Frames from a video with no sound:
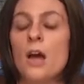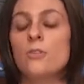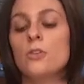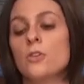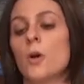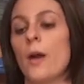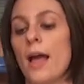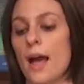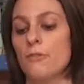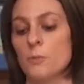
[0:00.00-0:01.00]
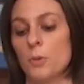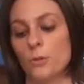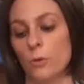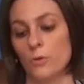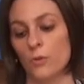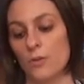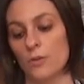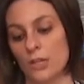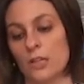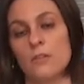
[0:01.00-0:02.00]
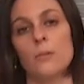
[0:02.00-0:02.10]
So you don't have to put those flavors into